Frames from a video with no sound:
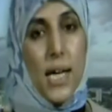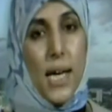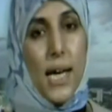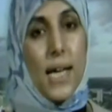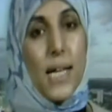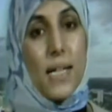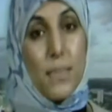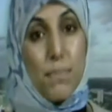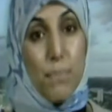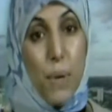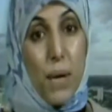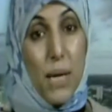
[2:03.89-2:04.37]

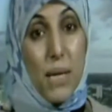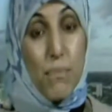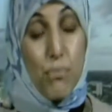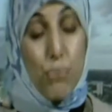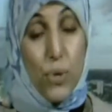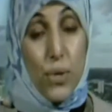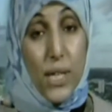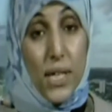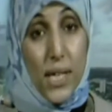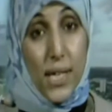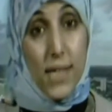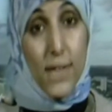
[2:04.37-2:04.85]
And by
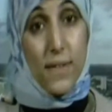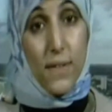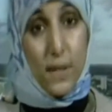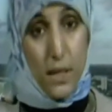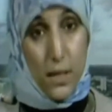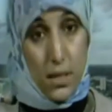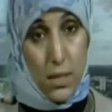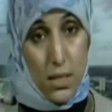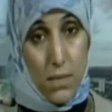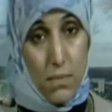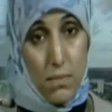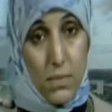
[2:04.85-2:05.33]

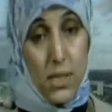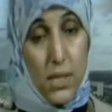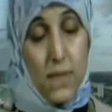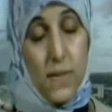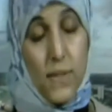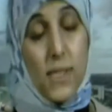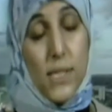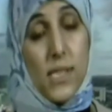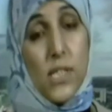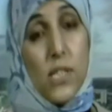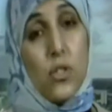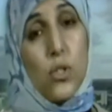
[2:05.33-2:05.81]
bringing
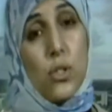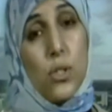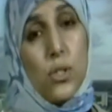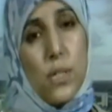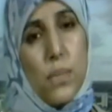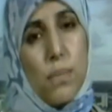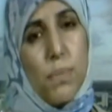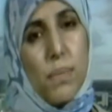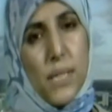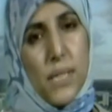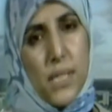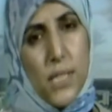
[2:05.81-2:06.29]
this into
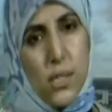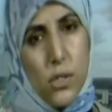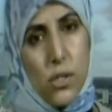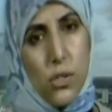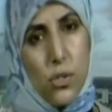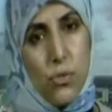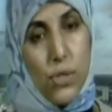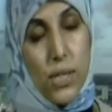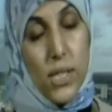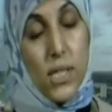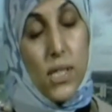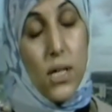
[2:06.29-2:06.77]
the political
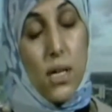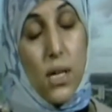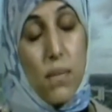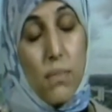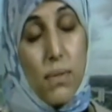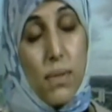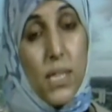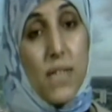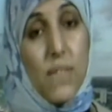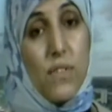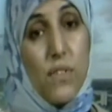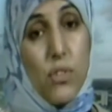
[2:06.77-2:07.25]
arena, I
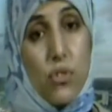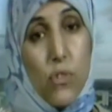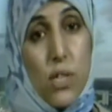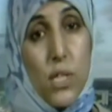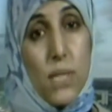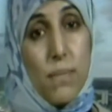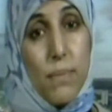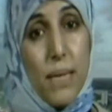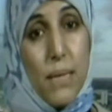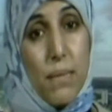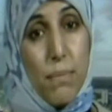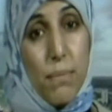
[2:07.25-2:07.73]
believe they're
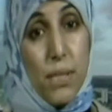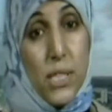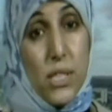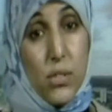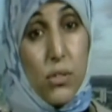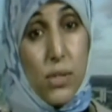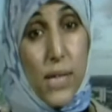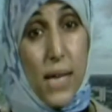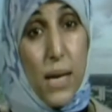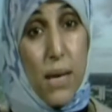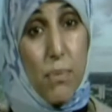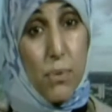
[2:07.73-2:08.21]
trying to make
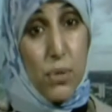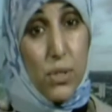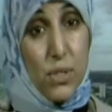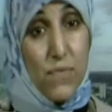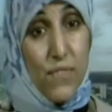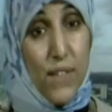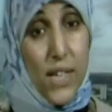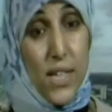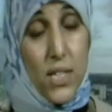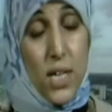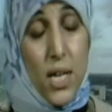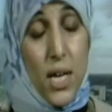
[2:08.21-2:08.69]
political capital. In
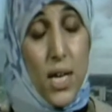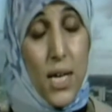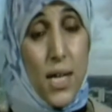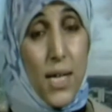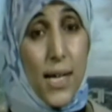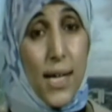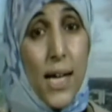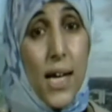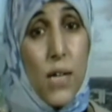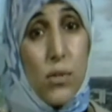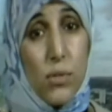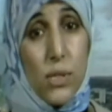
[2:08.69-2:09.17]
fact,
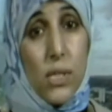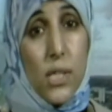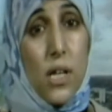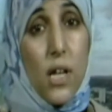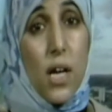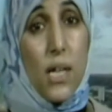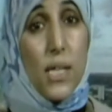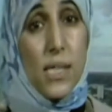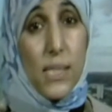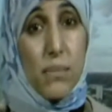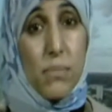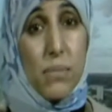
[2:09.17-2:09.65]
Councillor
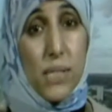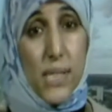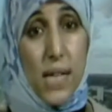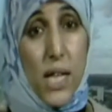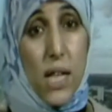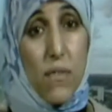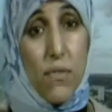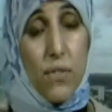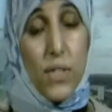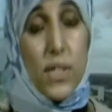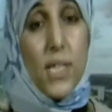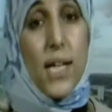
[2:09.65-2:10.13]
Lyons
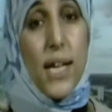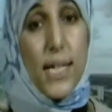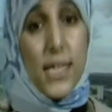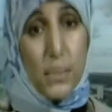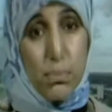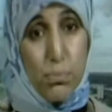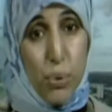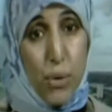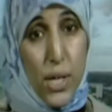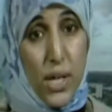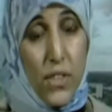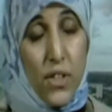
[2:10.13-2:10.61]
himself, in the
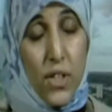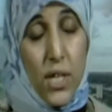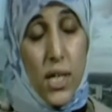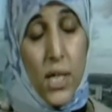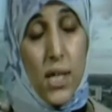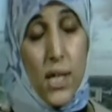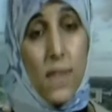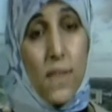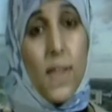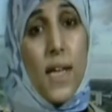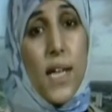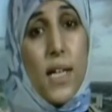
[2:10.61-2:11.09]
next breath,
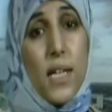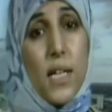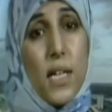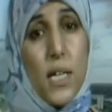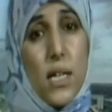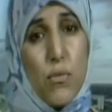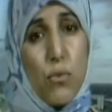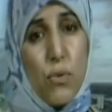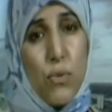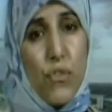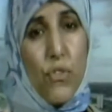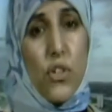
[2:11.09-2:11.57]
then
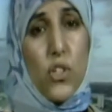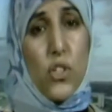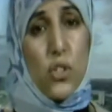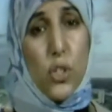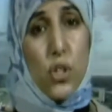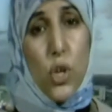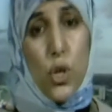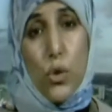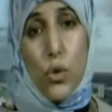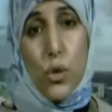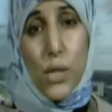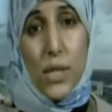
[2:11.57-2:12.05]
referred
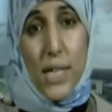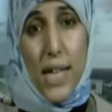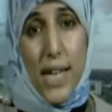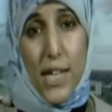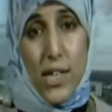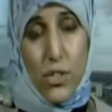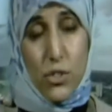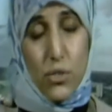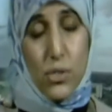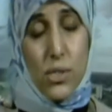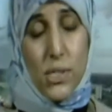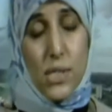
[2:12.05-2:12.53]
to the local
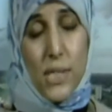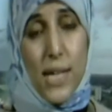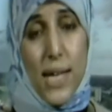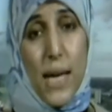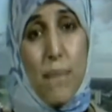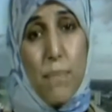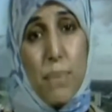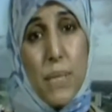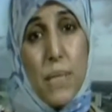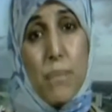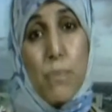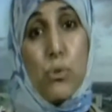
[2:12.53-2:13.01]
elections and
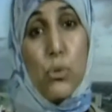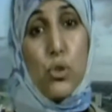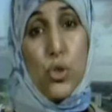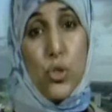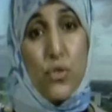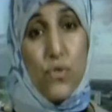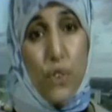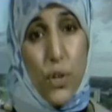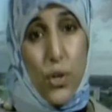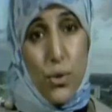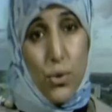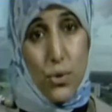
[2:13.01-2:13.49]
how people
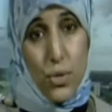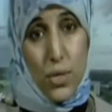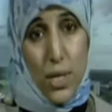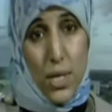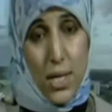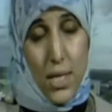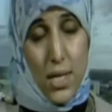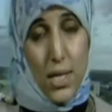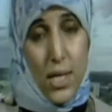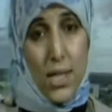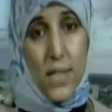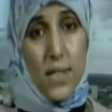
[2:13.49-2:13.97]
should vote
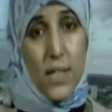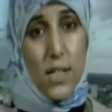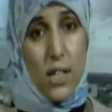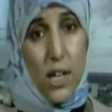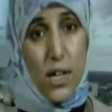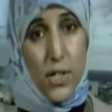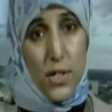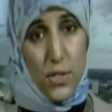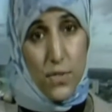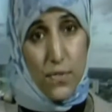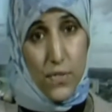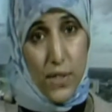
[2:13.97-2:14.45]
in the
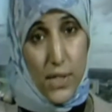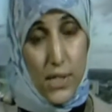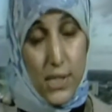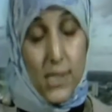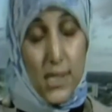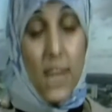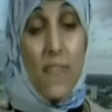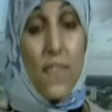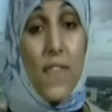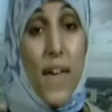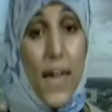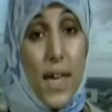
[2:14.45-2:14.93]
light of
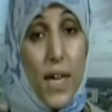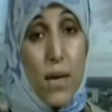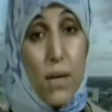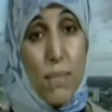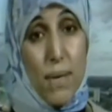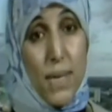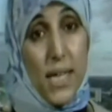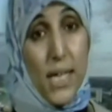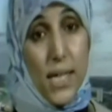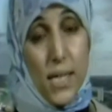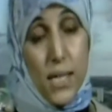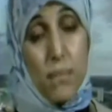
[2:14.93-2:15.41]
this. They are
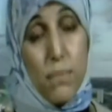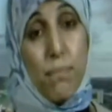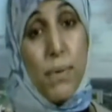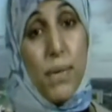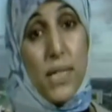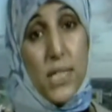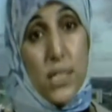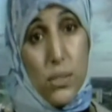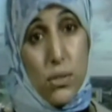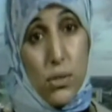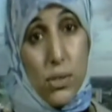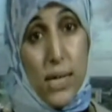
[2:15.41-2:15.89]
making
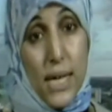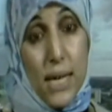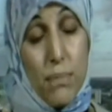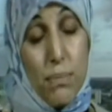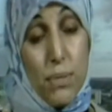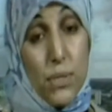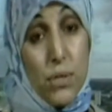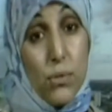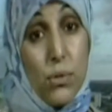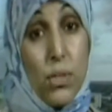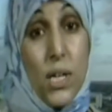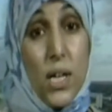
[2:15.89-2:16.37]
political
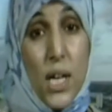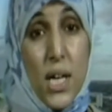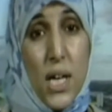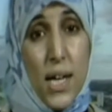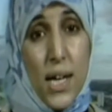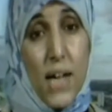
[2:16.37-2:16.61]
capital.